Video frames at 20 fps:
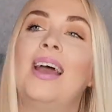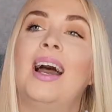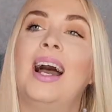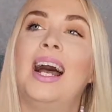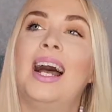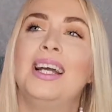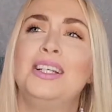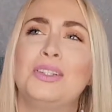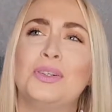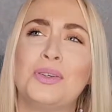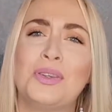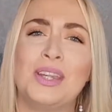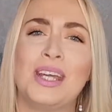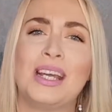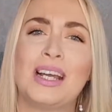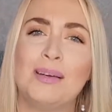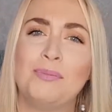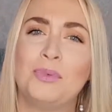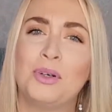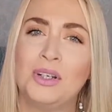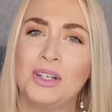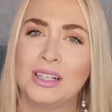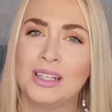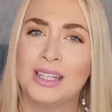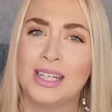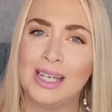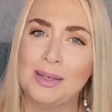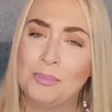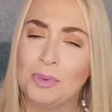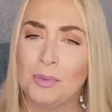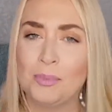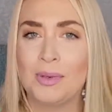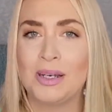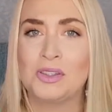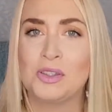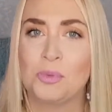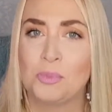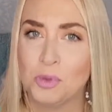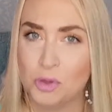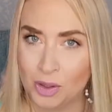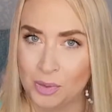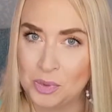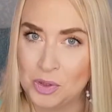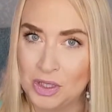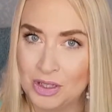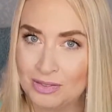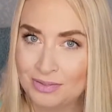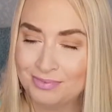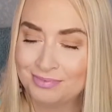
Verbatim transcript: I don't think I'm going to keep up my subscription.